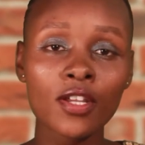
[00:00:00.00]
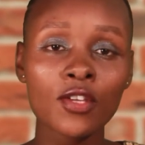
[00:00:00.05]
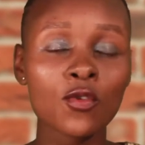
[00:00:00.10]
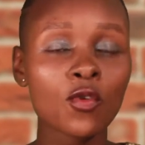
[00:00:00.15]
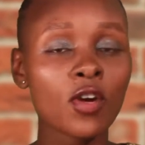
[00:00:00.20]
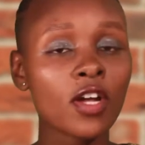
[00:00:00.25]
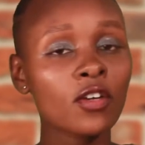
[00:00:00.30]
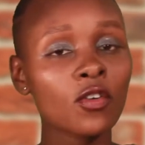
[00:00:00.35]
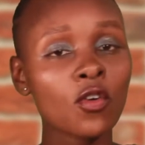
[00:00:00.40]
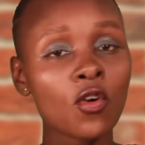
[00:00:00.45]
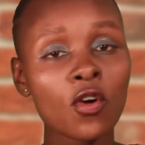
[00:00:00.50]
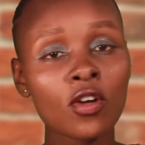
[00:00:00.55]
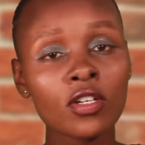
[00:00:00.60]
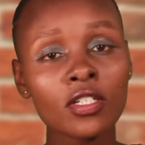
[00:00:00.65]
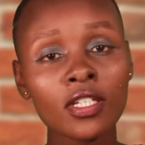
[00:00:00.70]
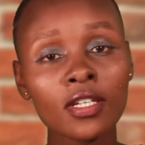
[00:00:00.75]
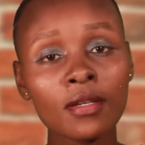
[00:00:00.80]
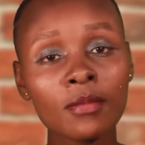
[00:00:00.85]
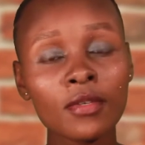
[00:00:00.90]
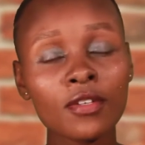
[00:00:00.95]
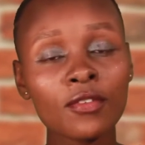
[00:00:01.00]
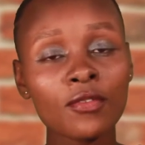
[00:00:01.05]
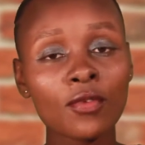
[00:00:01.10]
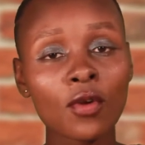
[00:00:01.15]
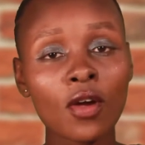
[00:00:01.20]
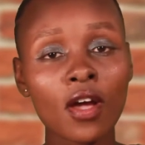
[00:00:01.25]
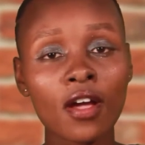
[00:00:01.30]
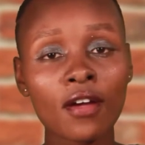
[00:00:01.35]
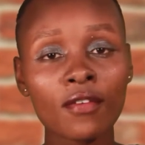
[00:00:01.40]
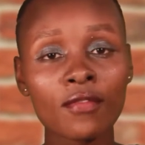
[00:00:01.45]
You can call them if
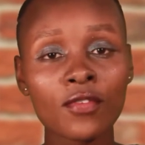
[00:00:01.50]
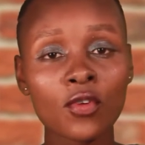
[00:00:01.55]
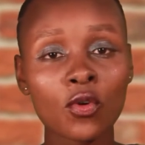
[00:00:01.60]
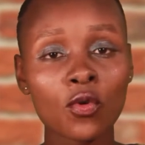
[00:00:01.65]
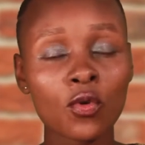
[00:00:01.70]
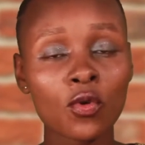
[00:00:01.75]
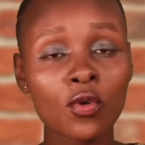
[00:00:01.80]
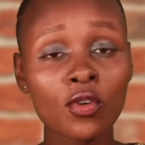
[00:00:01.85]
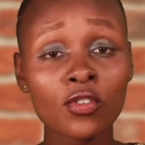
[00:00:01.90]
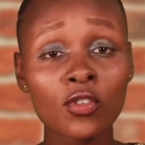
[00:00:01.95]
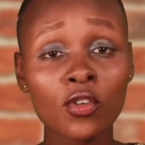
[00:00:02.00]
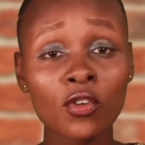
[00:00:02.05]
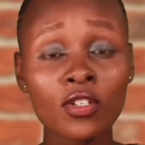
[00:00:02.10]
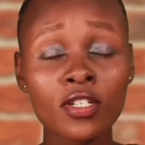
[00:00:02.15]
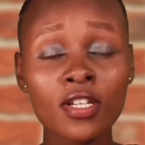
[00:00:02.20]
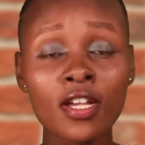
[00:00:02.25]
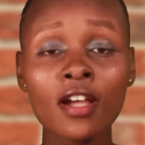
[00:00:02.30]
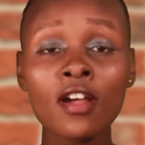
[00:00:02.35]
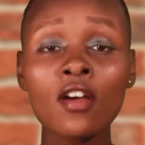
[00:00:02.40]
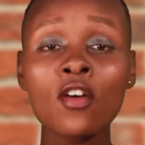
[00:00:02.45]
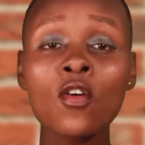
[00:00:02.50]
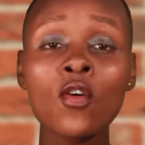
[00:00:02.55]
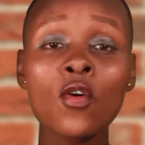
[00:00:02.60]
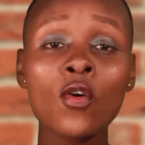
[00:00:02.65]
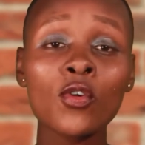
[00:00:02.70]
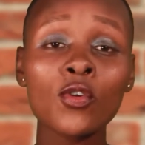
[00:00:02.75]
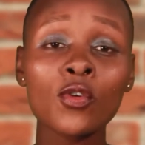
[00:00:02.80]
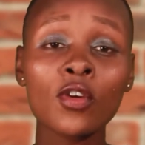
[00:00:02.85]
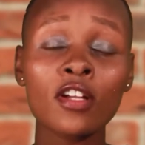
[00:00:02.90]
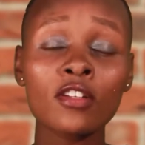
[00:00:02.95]
you have your own doctor,
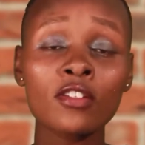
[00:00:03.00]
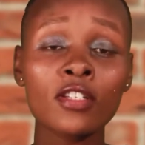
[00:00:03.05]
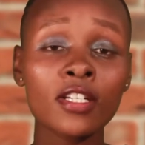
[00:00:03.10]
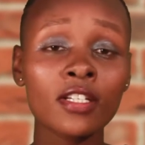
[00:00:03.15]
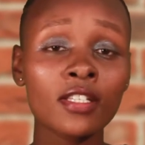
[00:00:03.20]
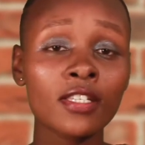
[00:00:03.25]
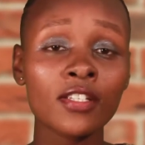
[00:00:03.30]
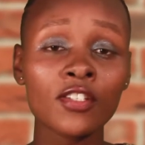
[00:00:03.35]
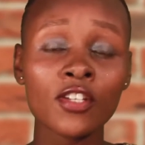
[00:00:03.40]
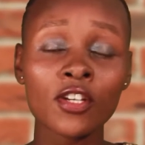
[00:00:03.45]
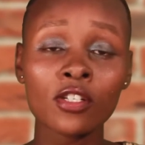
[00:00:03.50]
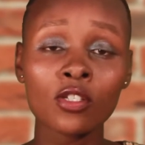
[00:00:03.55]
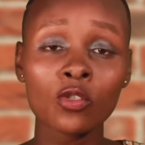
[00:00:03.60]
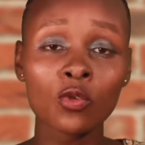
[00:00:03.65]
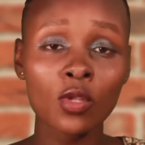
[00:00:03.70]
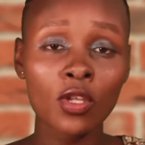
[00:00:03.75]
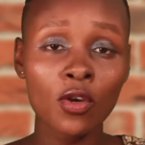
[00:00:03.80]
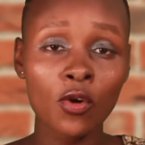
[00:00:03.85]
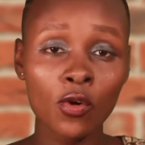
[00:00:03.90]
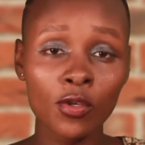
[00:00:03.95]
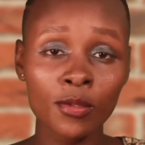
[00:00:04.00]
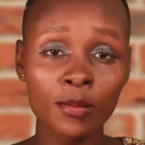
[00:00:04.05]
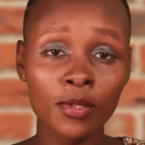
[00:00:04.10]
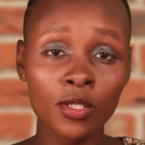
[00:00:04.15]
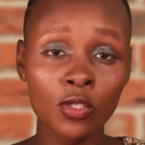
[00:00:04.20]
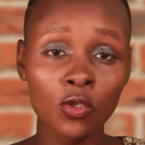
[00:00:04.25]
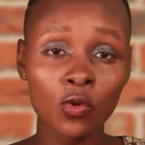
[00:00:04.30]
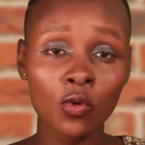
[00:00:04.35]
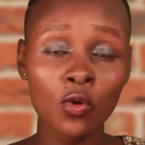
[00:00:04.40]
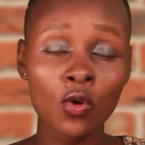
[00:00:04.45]
or you can take the child to the
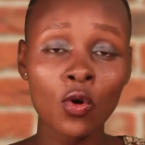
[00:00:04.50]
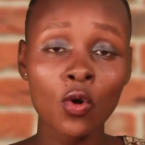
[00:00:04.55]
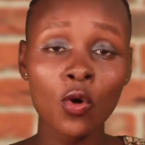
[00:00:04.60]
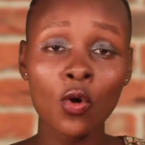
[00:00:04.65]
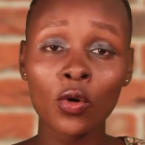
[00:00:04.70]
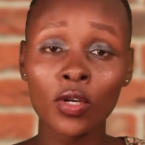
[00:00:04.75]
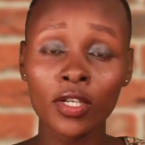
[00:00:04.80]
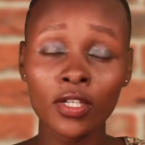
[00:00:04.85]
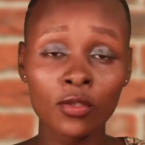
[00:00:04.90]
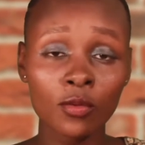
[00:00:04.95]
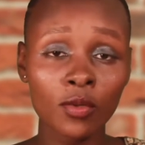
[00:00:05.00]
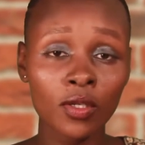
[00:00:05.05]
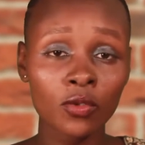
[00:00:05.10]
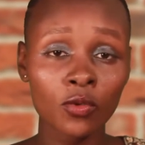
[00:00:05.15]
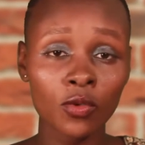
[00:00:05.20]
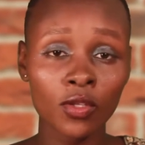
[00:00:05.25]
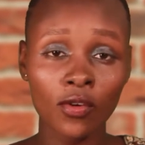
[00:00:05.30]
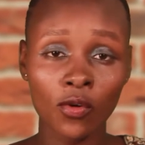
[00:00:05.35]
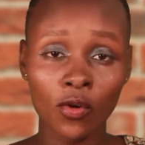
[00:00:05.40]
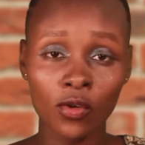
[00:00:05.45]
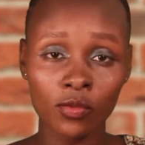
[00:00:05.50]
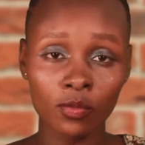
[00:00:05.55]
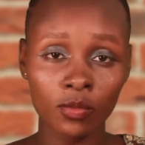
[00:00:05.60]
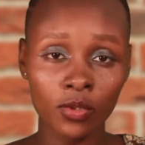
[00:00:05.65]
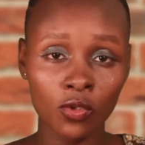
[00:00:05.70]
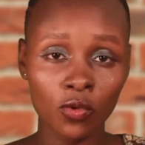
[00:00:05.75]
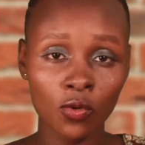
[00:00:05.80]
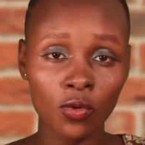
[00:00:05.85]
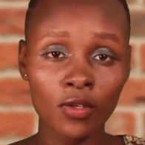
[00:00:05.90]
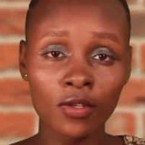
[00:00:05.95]
hospital or anyone to the
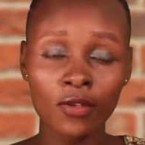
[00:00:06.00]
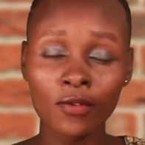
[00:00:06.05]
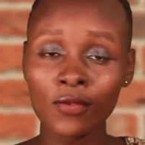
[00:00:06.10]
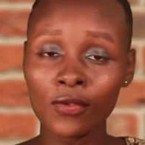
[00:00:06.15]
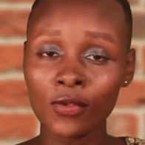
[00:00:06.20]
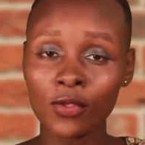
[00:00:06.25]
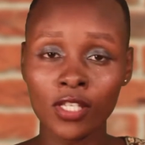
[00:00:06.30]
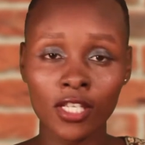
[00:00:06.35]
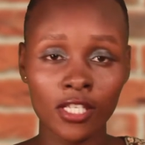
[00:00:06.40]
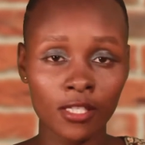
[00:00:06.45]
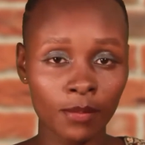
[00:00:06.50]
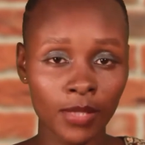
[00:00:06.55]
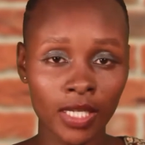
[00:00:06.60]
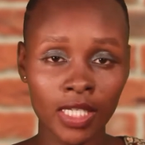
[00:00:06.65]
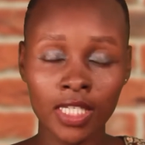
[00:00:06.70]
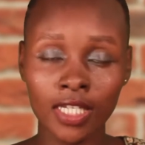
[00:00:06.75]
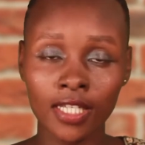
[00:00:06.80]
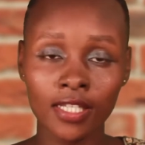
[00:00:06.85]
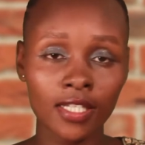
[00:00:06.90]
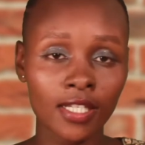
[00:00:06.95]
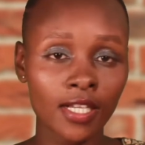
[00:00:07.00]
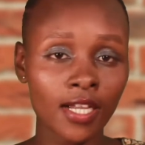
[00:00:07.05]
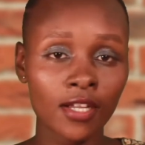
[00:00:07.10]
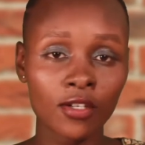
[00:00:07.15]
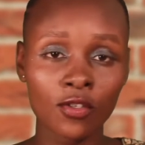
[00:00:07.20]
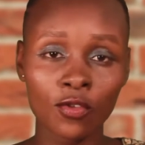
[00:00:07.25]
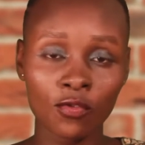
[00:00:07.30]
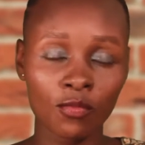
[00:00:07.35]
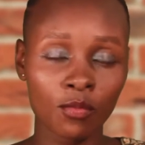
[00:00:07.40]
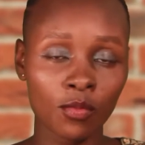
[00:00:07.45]
hospital if you suspect any
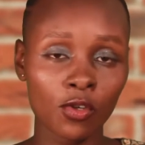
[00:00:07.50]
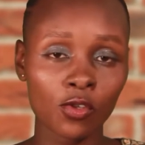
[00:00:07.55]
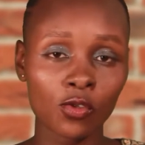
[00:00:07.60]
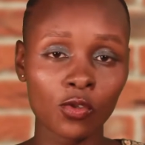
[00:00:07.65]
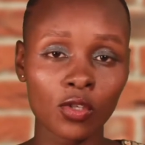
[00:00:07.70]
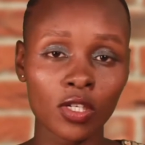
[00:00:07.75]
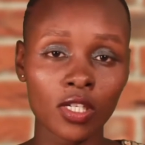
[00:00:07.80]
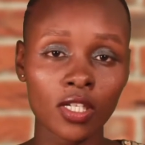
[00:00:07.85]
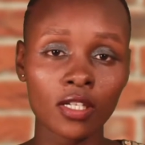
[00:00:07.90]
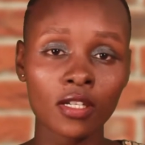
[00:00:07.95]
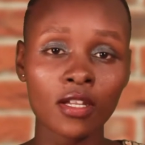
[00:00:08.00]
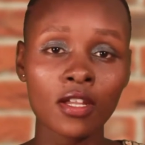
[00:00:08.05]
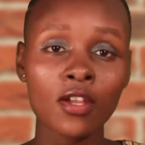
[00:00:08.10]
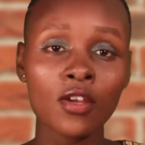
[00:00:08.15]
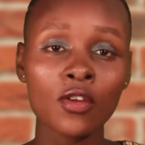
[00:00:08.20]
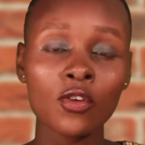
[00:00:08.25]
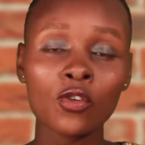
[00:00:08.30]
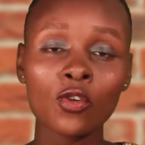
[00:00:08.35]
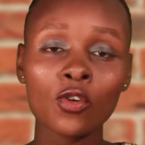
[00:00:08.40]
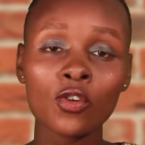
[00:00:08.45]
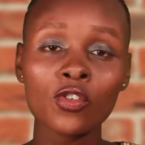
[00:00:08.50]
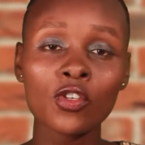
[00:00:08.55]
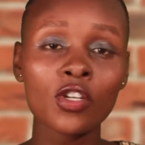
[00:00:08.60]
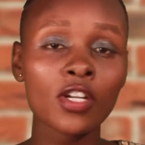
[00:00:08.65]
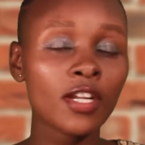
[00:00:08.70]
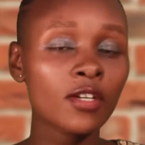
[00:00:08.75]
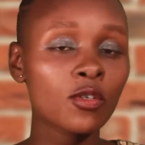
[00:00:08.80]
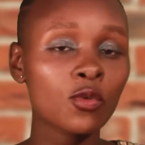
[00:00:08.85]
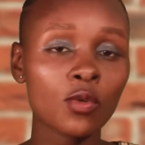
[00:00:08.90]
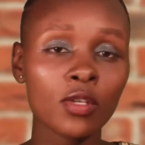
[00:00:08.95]
kind of poisoning. Don't
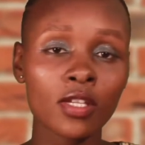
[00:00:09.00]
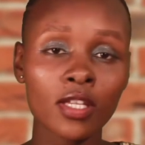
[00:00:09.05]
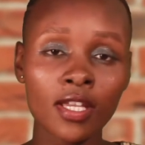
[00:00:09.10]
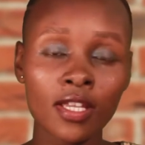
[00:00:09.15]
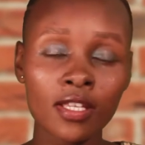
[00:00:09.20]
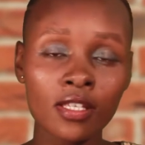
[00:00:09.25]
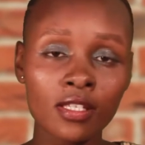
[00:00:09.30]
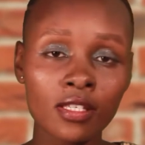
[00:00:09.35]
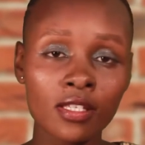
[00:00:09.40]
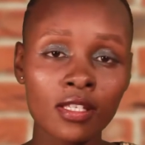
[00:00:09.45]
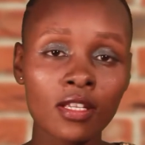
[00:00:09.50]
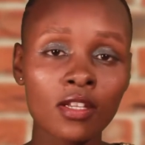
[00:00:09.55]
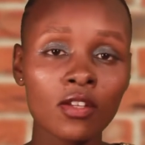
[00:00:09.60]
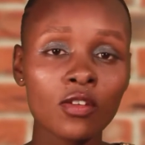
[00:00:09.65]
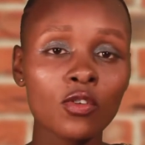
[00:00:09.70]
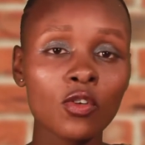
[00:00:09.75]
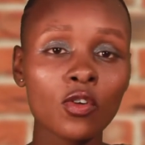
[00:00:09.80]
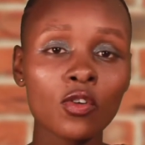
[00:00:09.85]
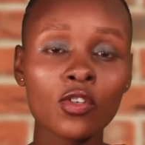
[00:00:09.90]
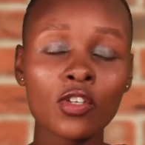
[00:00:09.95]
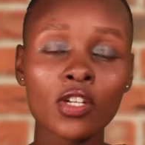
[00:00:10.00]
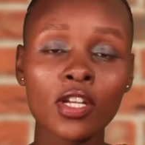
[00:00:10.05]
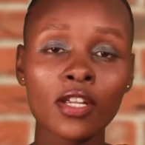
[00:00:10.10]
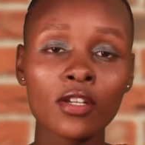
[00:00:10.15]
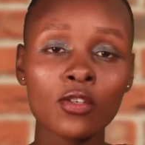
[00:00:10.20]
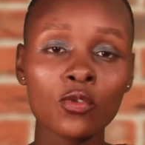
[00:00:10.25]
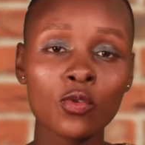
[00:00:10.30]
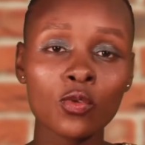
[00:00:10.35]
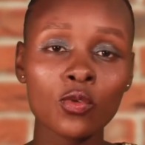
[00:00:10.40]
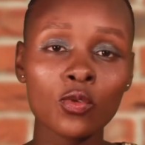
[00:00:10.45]
try to guess. Don't
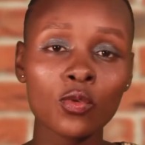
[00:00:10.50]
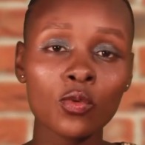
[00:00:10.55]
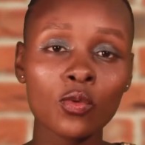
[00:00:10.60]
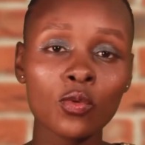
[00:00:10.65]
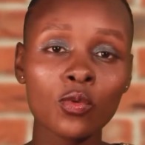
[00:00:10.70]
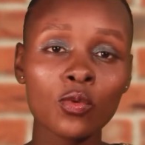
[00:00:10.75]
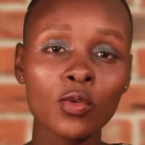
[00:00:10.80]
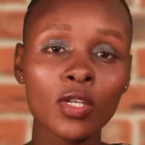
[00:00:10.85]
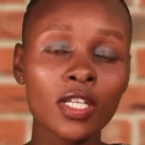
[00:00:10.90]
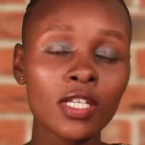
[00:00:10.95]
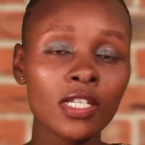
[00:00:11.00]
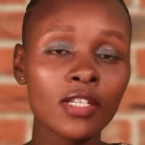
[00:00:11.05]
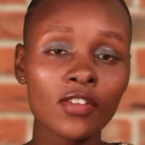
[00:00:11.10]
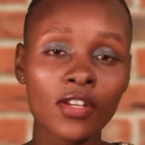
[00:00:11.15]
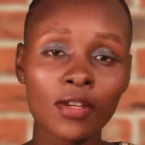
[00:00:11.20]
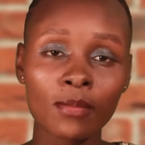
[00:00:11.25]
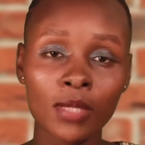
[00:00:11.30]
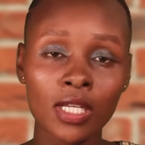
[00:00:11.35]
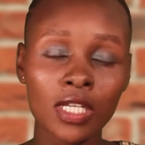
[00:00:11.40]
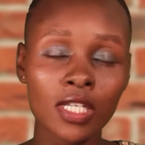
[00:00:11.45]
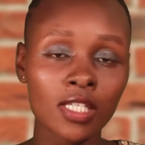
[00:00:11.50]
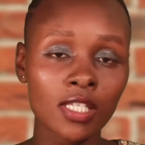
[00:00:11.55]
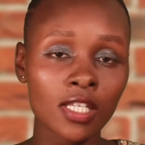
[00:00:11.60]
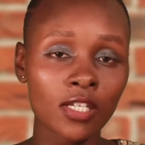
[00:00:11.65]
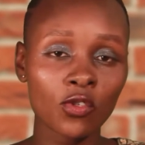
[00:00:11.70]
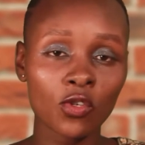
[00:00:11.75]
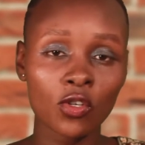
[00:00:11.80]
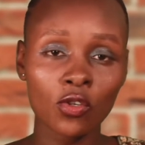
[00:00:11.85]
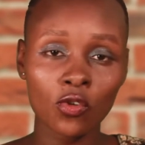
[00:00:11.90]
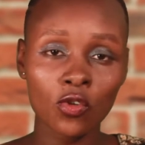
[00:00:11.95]
try to do any remedies
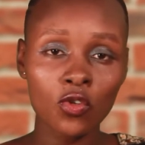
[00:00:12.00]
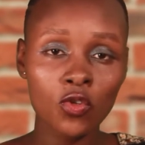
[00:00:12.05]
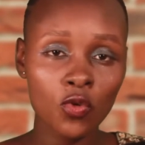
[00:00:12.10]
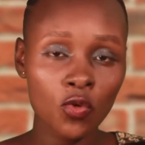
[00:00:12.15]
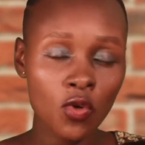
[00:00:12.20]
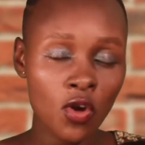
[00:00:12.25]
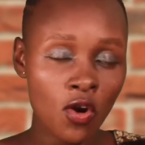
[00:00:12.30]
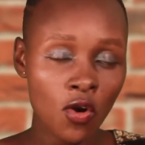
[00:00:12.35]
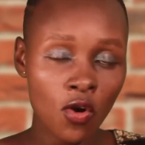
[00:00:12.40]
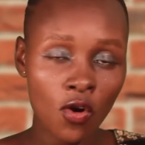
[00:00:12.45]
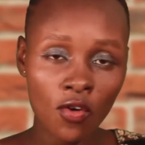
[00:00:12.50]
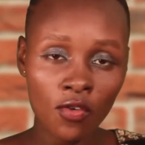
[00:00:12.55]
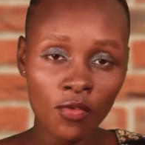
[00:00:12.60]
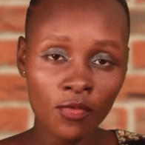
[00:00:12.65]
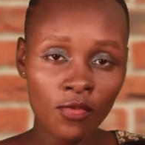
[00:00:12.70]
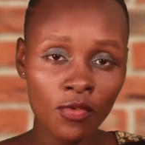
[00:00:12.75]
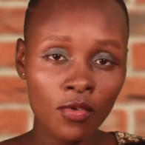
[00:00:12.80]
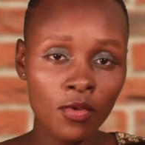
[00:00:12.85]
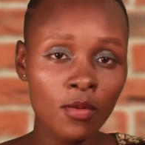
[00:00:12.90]
that you're not sure of.